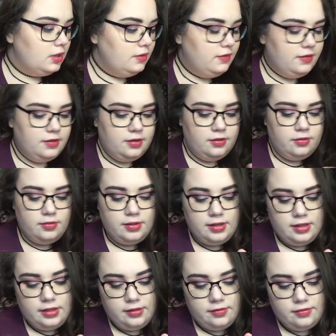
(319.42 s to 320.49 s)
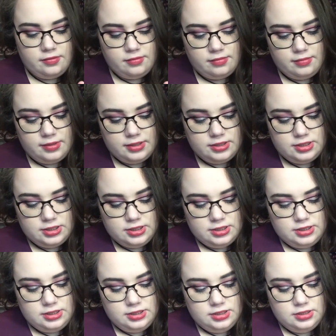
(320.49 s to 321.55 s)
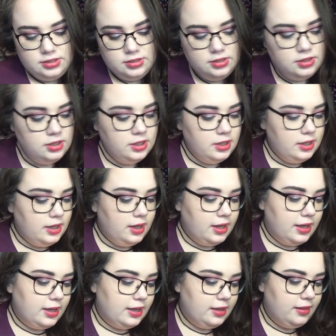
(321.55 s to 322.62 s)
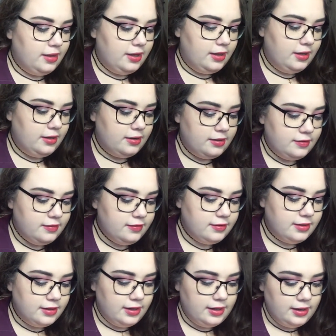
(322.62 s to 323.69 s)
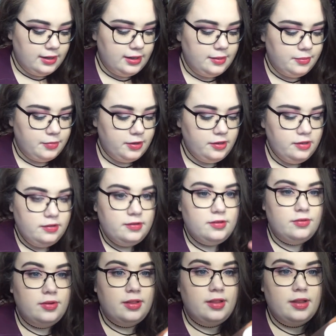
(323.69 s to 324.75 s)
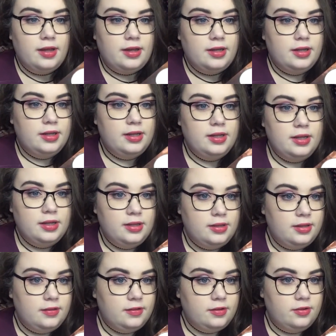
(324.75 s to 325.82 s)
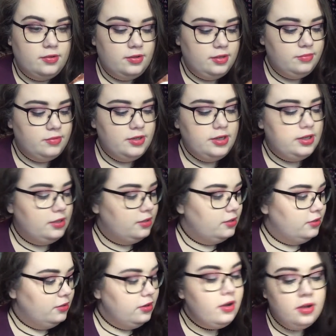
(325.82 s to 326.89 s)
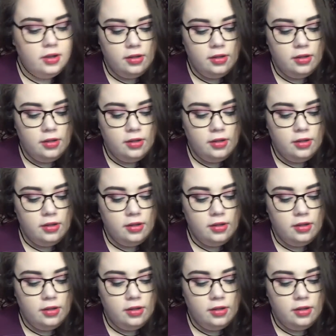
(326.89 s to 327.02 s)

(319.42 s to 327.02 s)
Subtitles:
So I'll swatch it here, and then this is glimmer, so it's like this goldy one here.